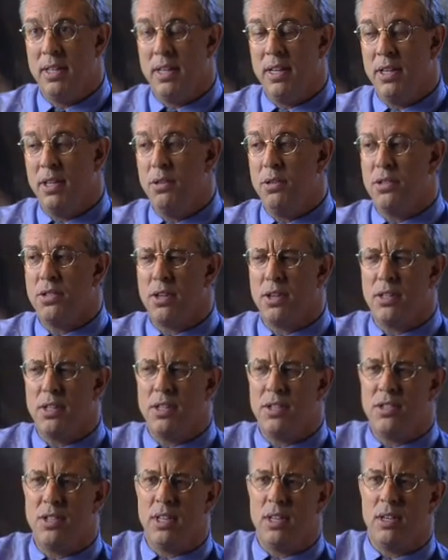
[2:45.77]
You start to
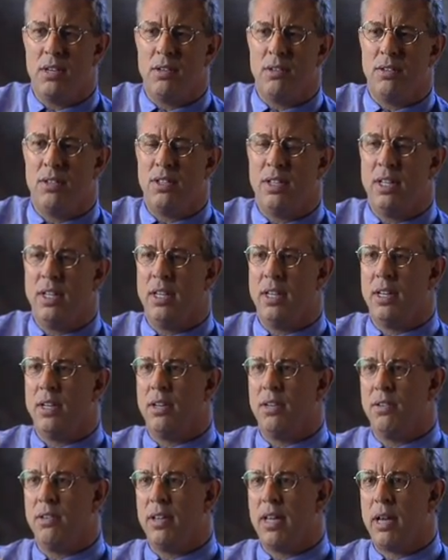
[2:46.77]
see, oh, gee,
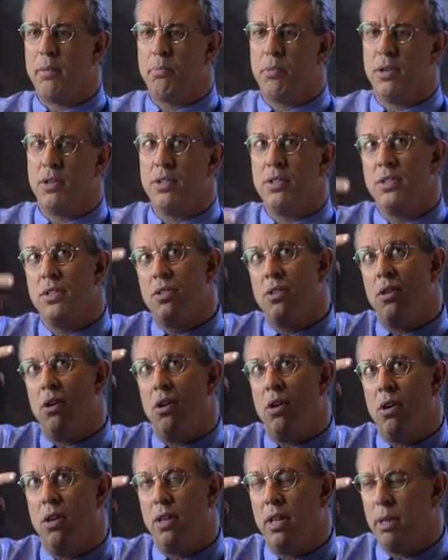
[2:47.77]
that person's
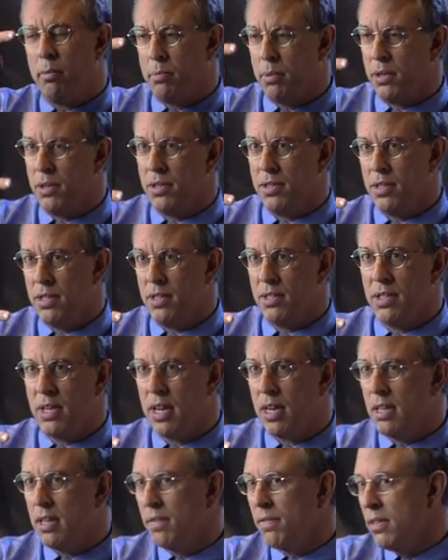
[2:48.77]
tall, that person's
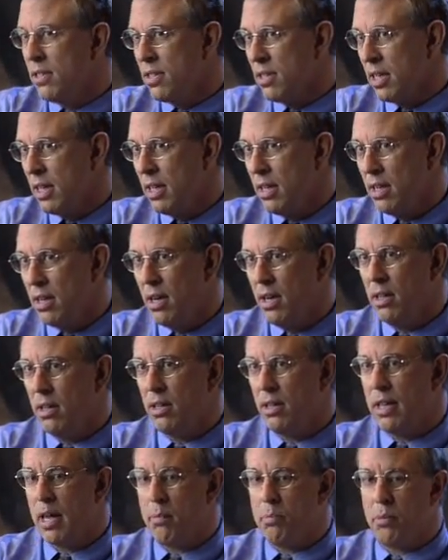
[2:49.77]
got different skin color,
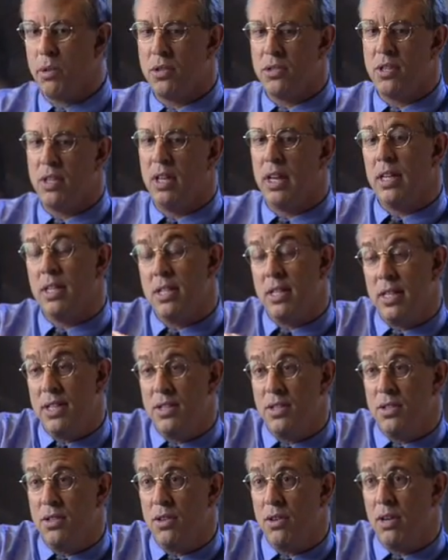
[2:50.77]
that person likes this
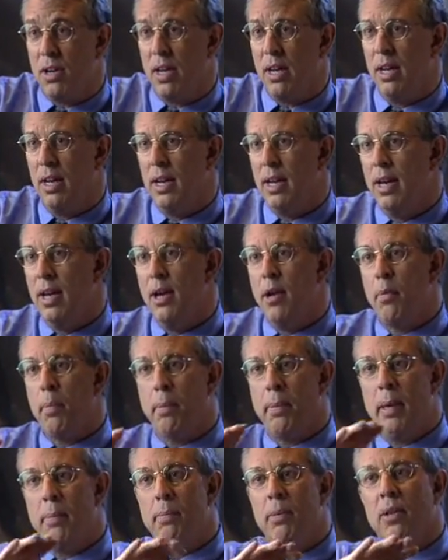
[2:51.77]
toy.
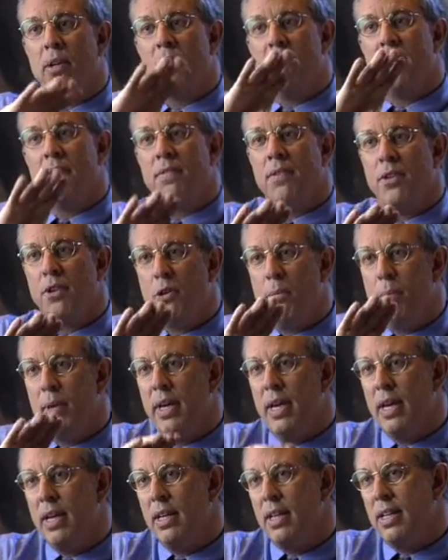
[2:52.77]
People are different. You
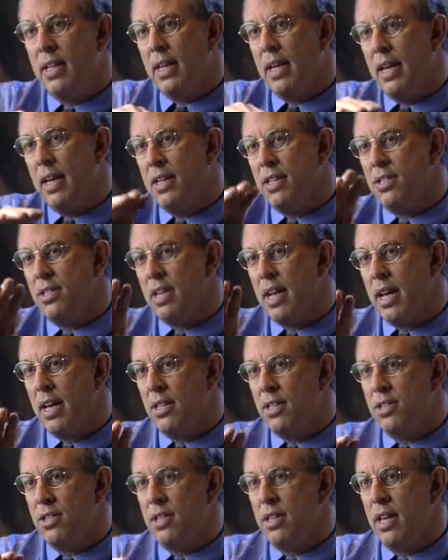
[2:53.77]
begin to get a
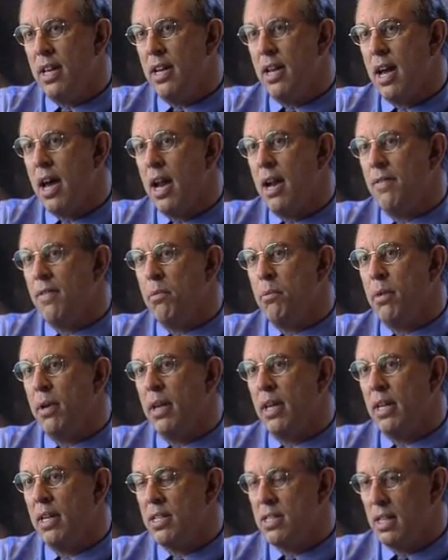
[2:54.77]
sense that not
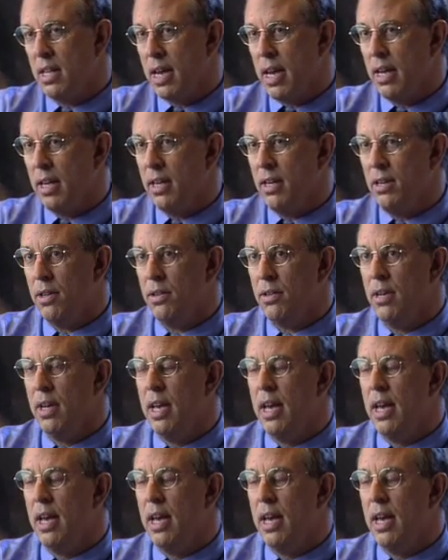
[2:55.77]
everybody is like you.